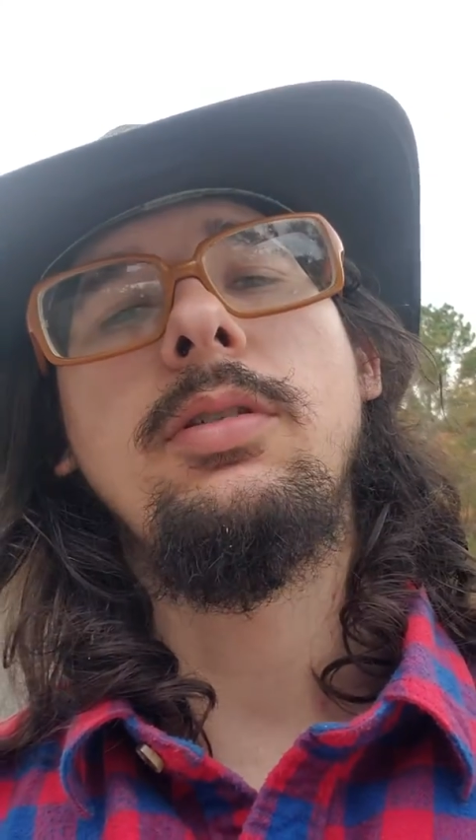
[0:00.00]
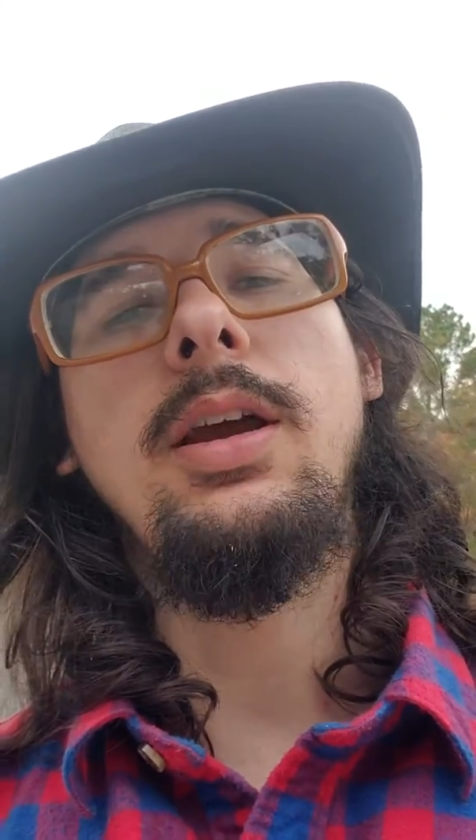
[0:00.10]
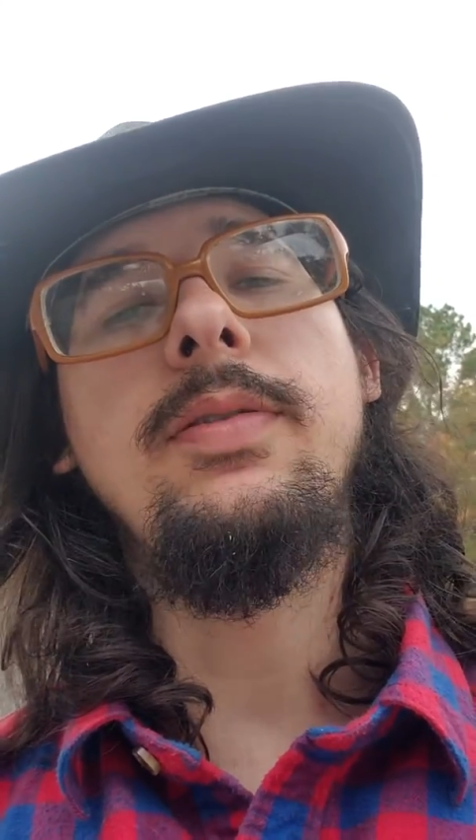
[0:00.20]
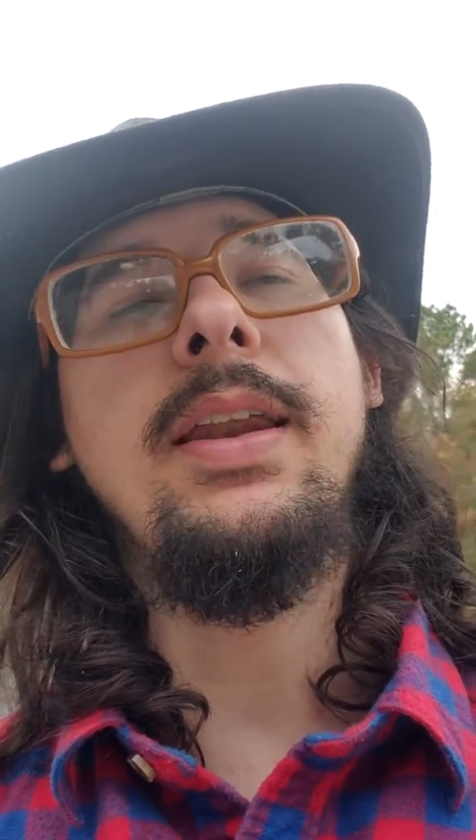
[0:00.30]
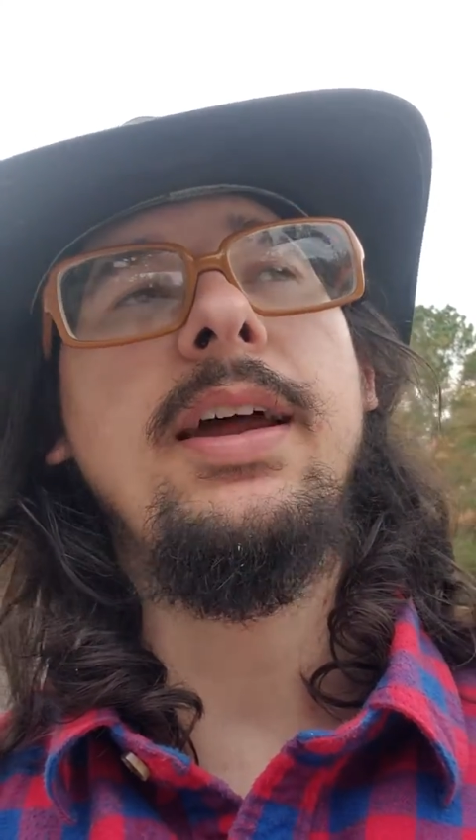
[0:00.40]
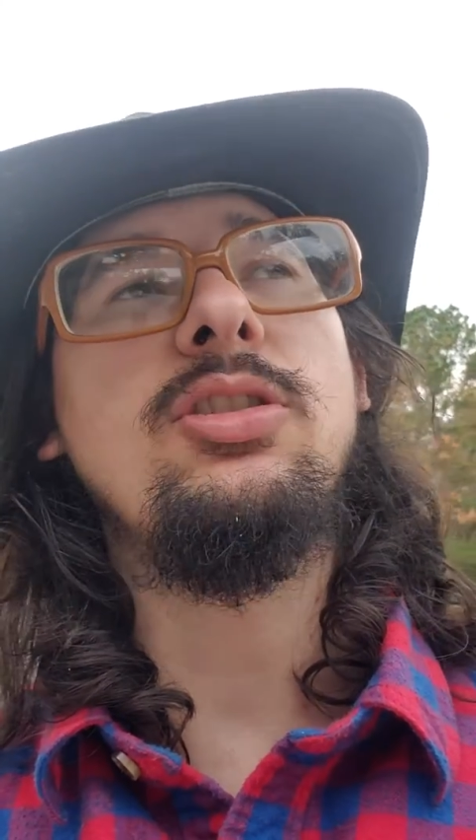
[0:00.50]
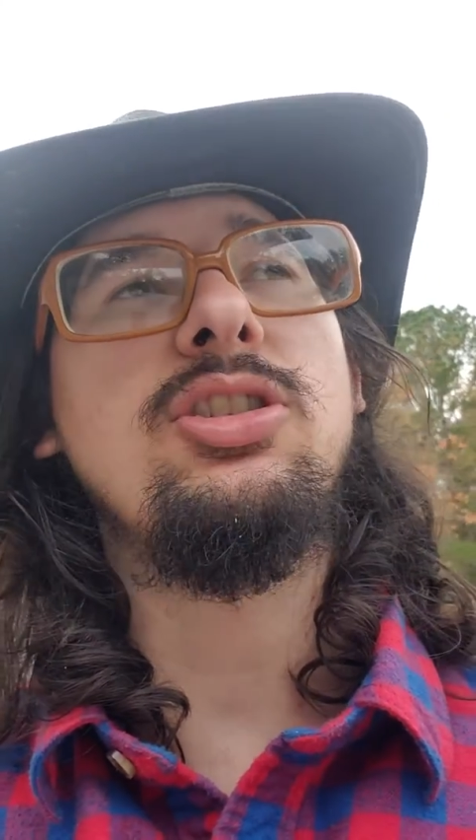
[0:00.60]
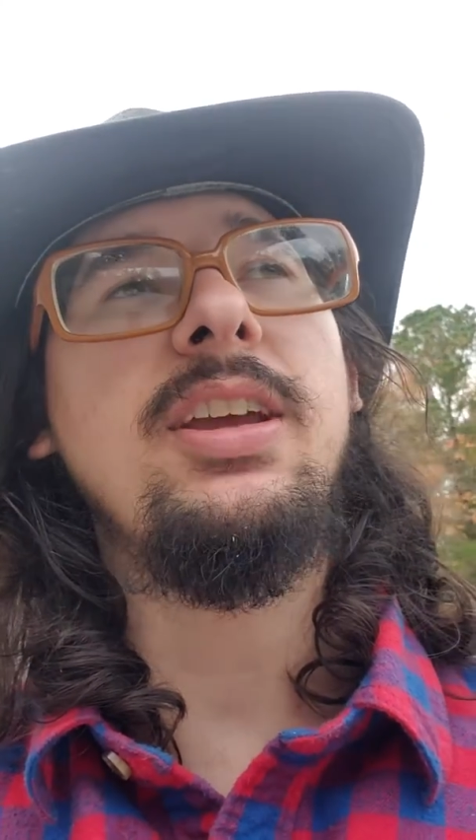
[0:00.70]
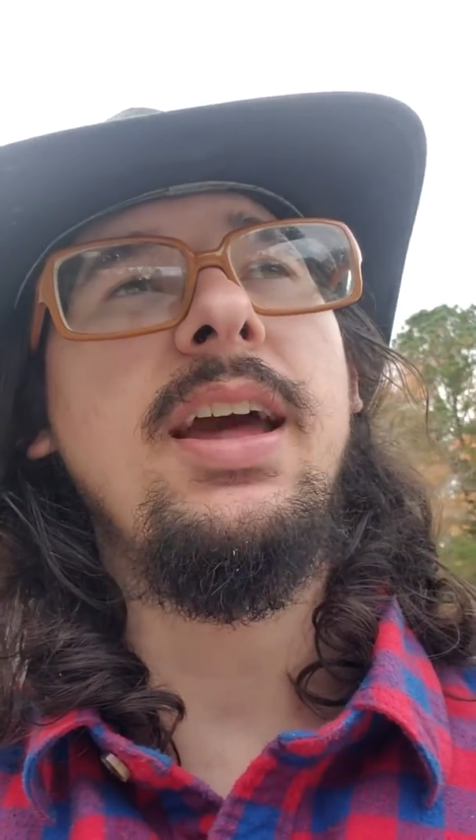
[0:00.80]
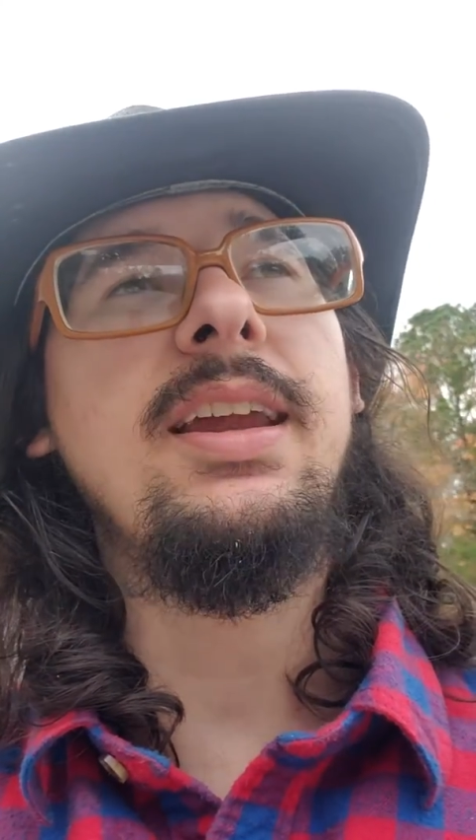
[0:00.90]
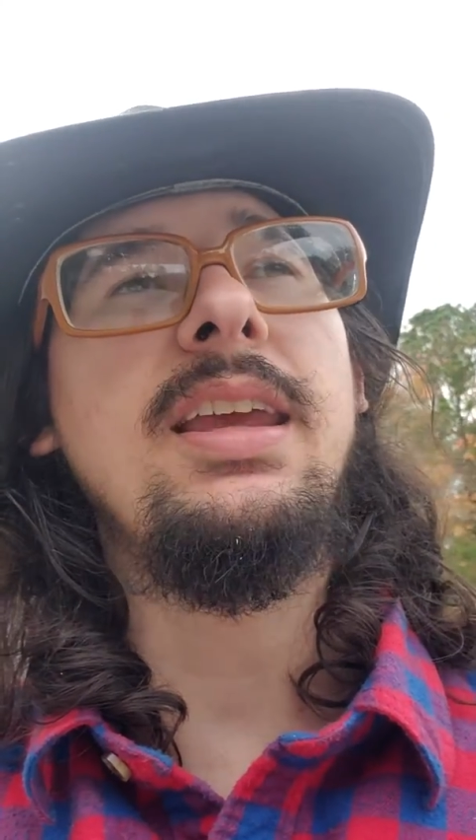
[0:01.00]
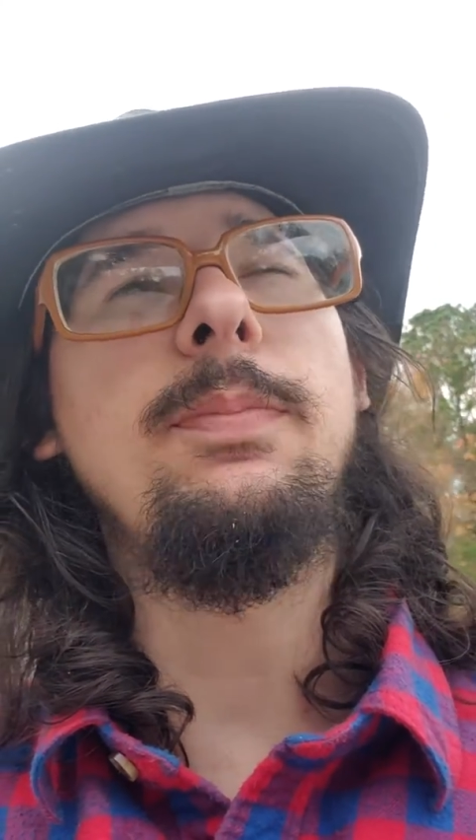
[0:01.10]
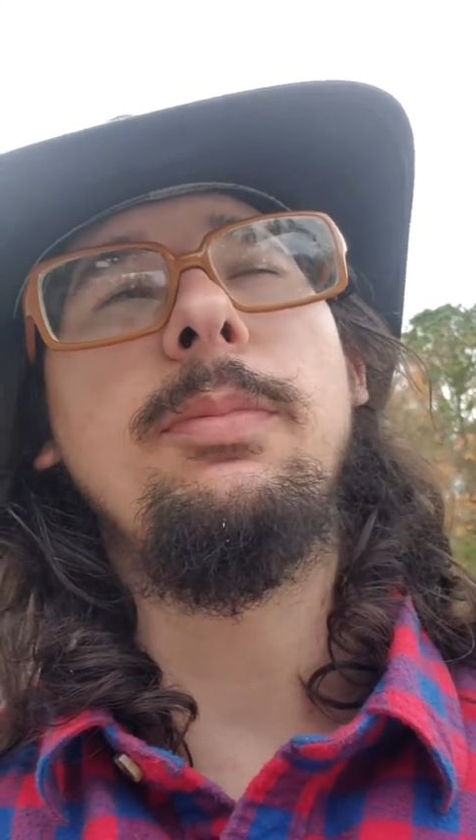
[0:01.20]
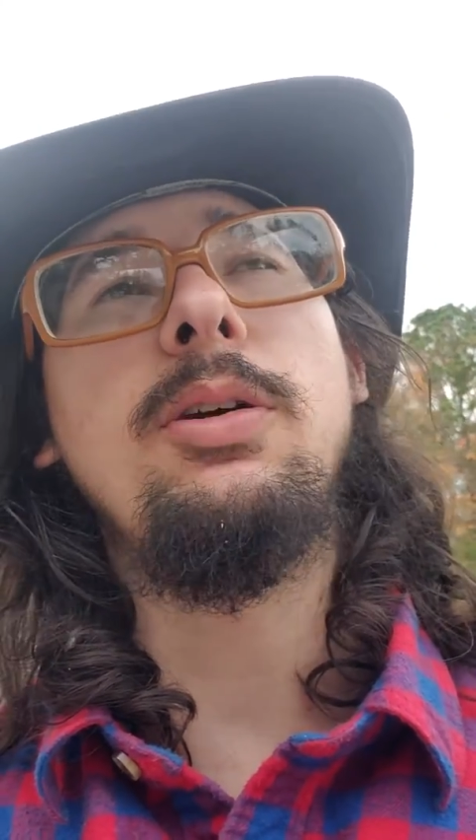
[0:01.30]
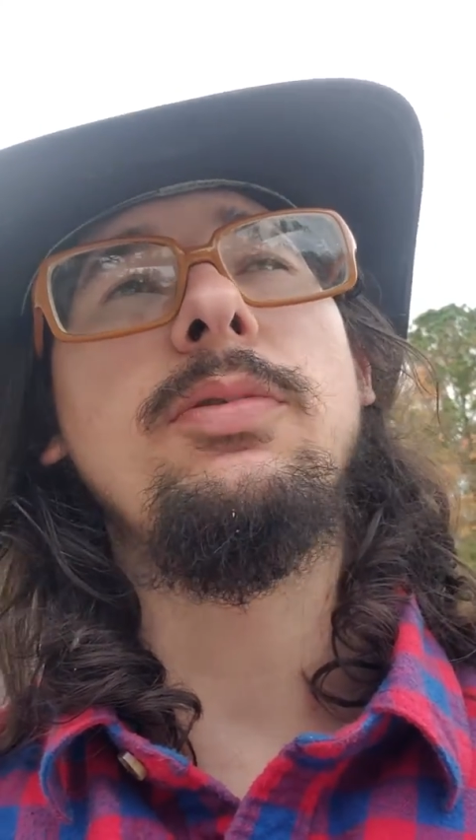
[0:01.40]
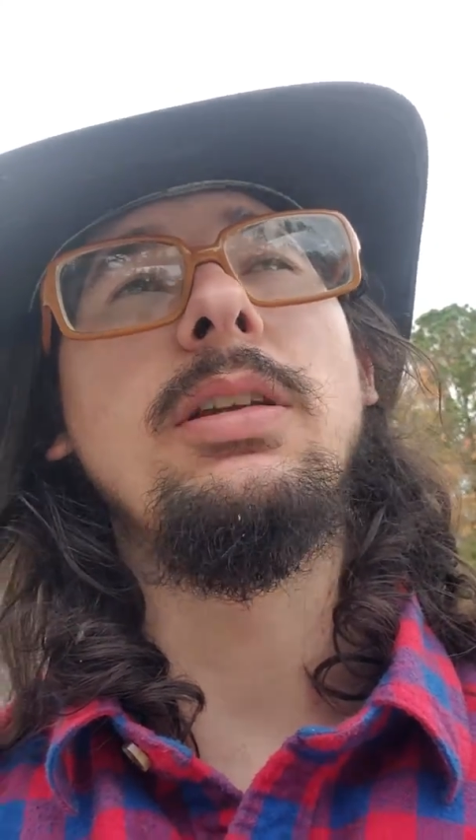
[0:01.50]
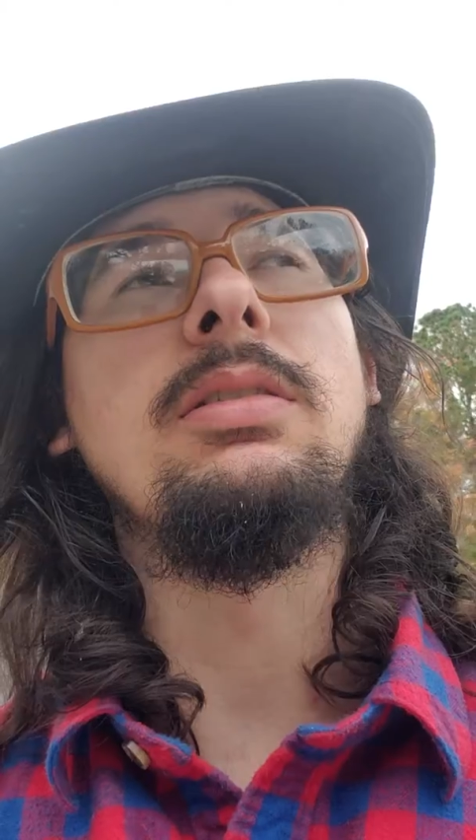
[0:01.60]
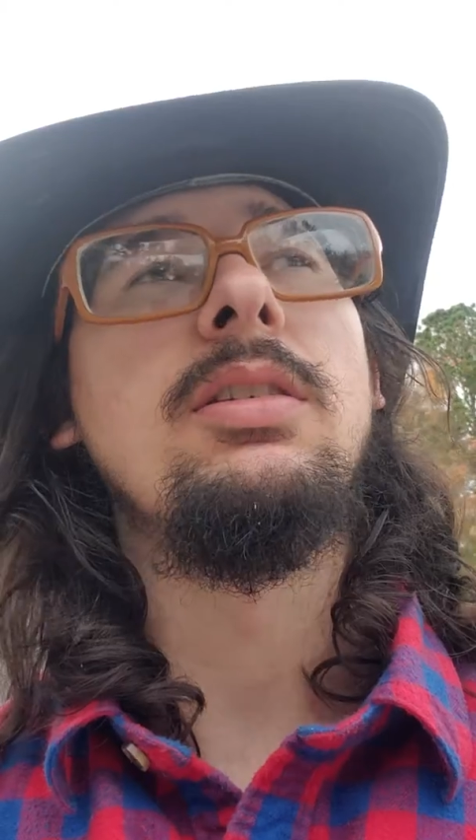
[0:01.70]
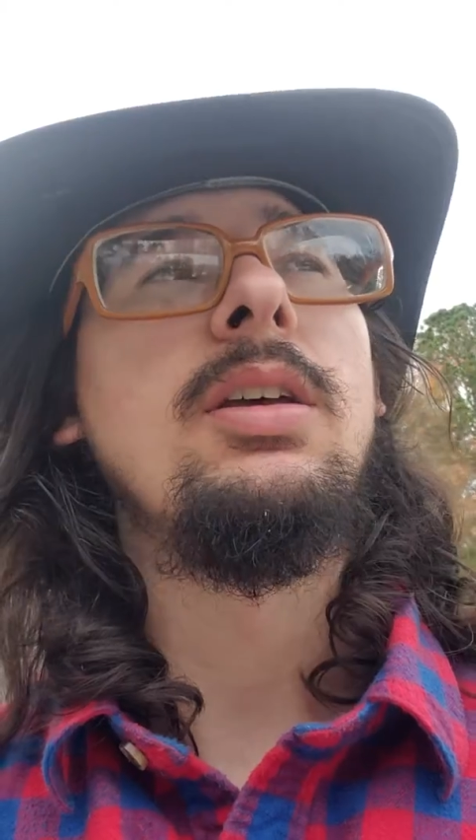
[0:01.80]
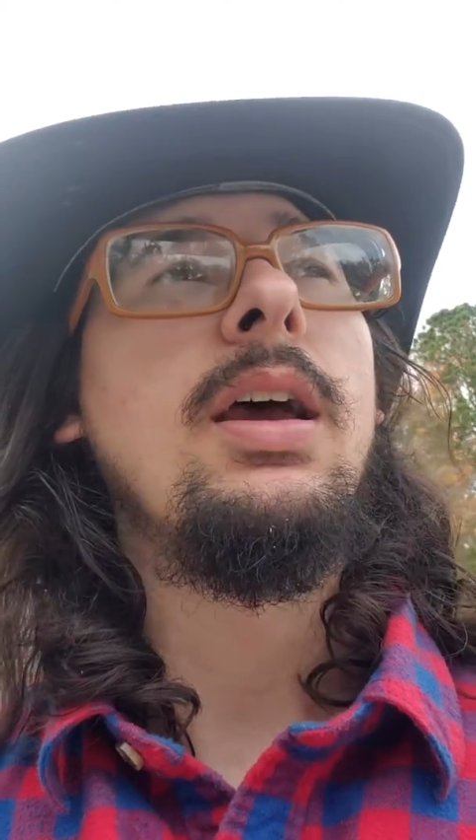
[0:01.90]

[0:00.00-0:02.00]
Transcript: and then I just kind of keep moving.